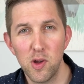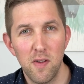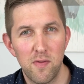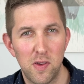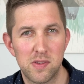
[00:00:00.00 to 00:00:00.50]

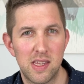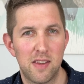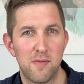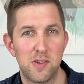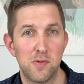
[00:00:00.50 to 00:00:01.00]
of those
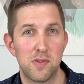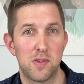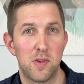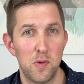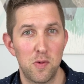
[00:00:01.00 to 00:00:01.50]
individuals
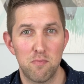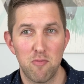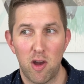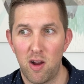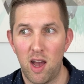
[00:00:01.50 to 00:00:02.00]
who
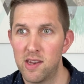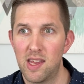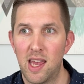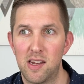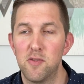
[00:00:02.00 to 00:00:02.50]
are
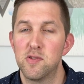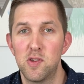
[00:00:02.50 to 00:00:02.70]
undiagnosed,